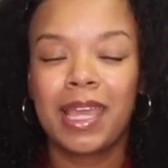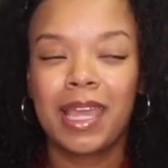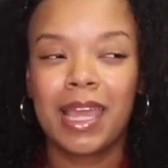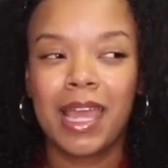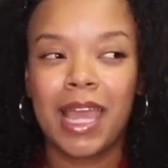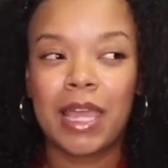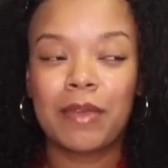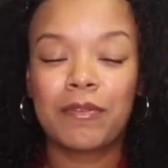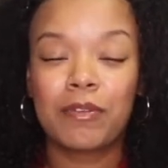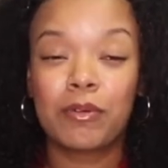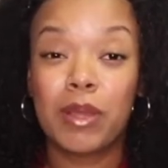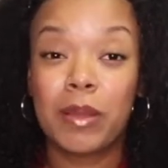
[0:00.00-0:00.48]

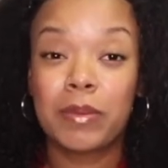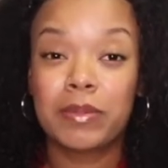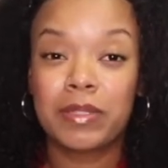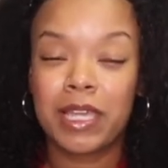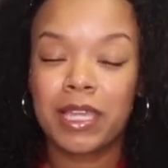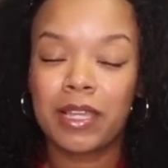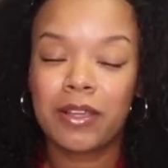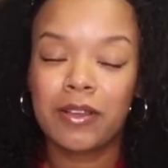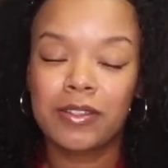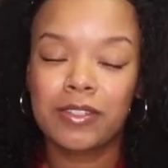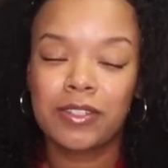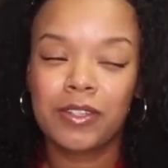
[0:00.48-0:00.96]
I have a
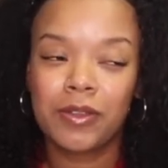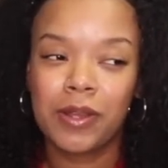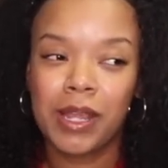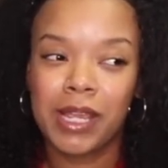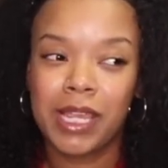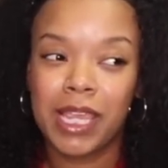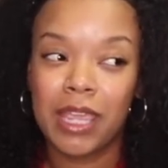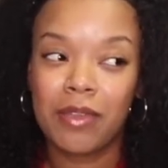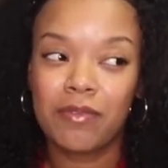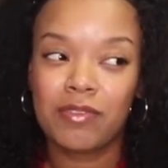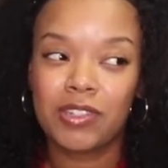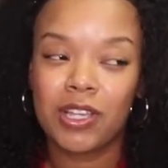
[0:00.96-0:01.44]
website called
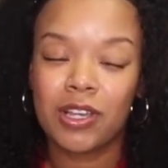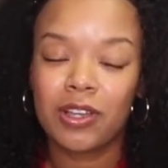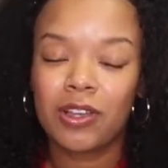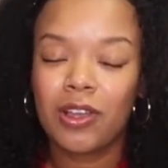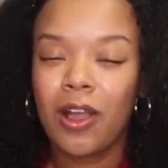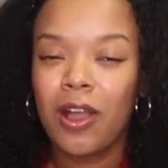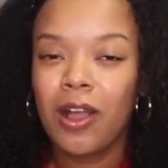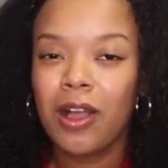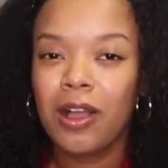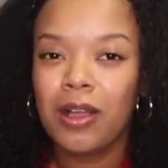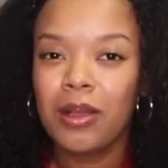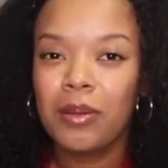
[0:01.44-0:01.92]

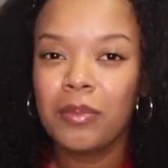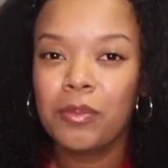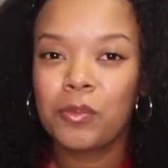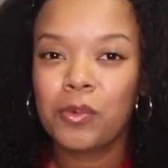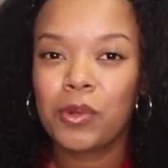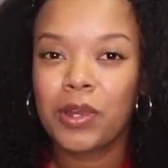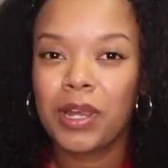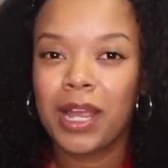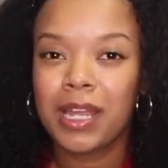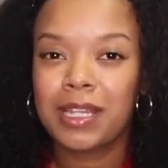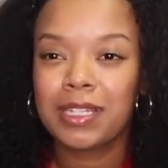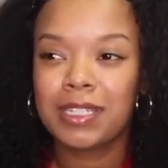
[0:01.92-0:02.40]
zodiachaven.com
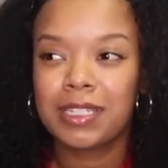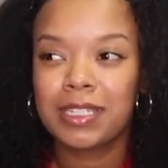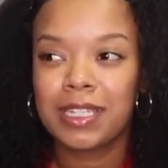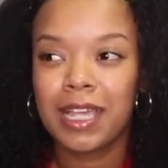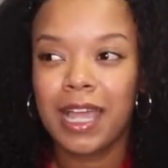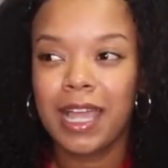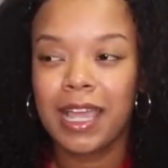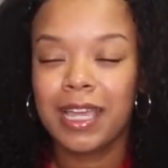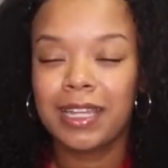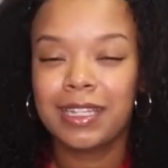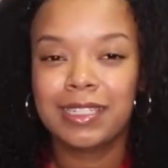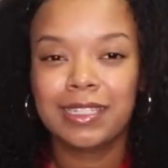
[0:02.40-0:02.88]
where I
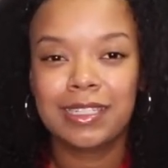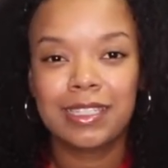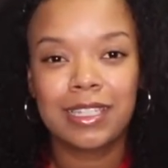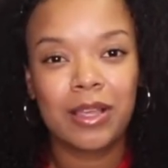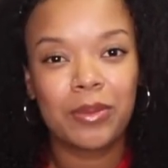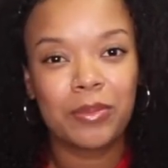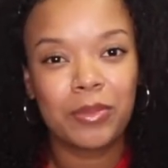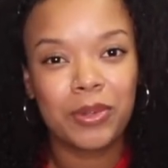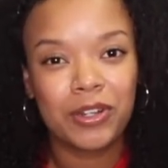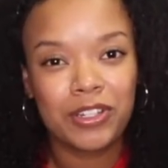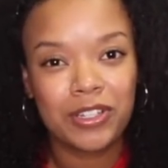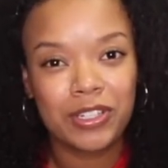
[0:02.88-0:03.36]
design and
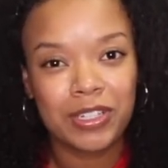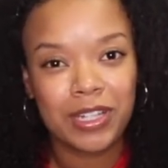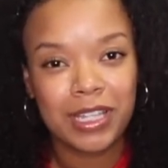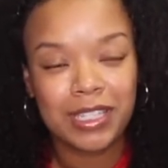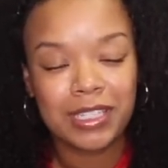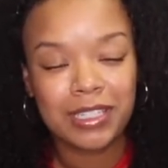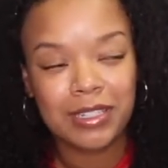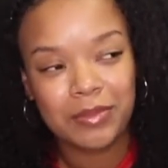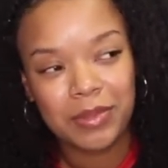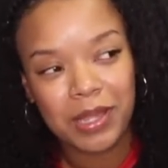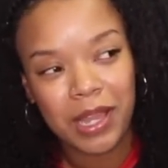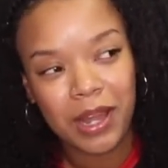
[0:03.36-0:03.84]
sell
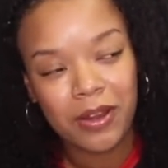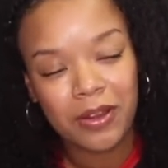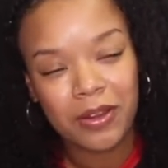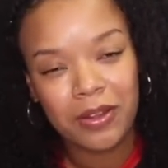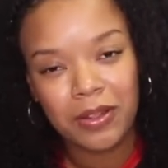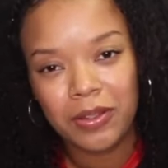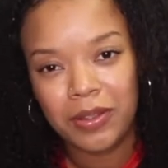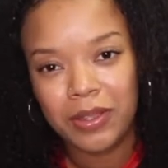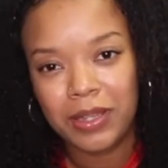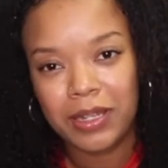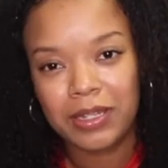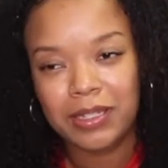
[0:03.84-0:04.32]
merchandise and
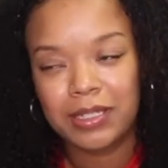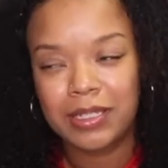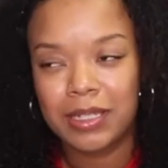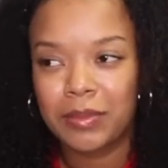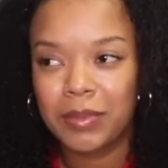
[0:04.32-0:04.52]
apparel and